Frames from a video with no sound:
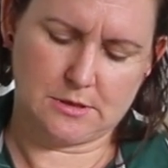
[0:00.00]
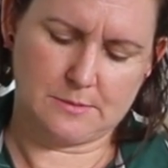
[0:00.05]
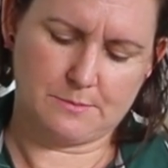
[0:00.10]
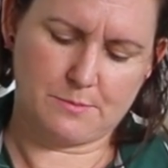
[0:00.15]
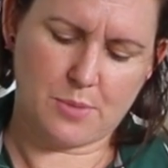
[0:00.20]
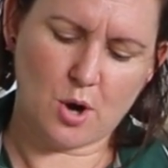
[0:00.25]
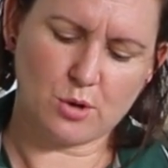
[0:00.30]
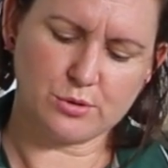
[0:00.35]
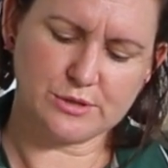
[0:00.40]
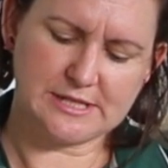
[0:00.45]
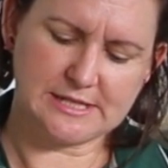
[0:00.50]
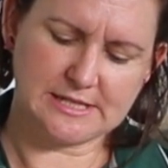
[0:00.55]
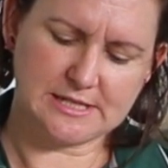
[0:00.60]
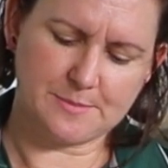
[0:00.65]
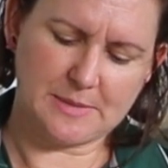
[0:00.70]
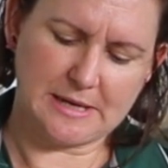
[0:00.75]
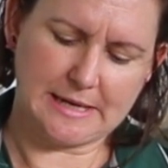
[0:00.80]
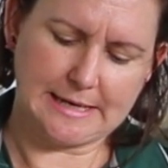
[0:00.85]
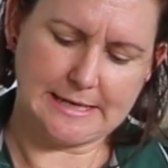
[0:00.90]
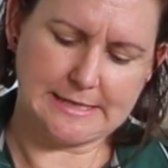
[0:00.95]
Pulse is a
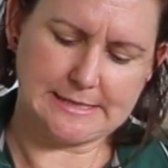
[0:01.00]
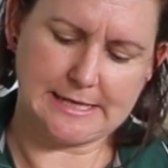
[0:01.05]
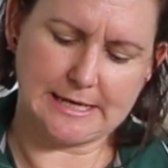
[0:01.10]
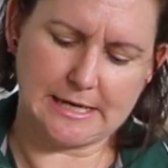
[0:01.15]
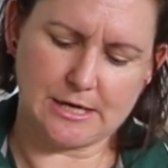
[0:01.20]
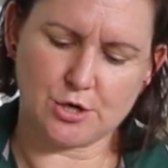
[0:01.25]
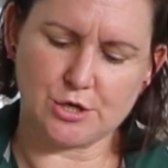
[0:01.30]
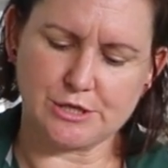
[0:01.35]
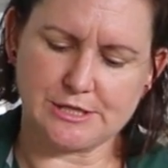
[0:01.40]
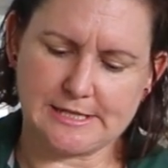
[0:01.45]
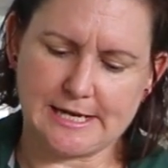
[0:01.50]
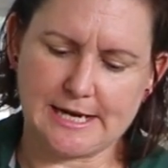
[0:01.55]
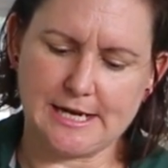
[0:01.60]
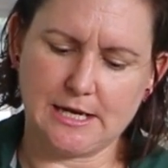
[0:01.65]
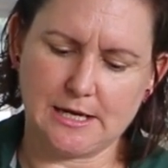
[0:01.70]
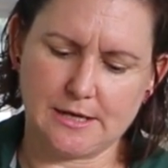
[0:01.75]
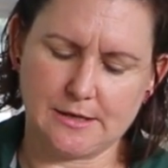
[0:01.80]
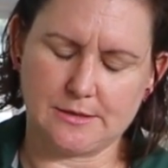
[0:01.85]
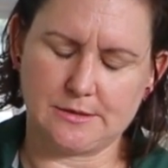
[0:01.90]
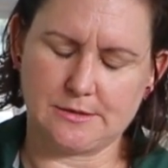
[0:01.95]
bit easier for
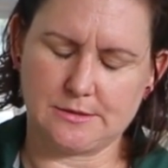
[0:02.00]
cleaning.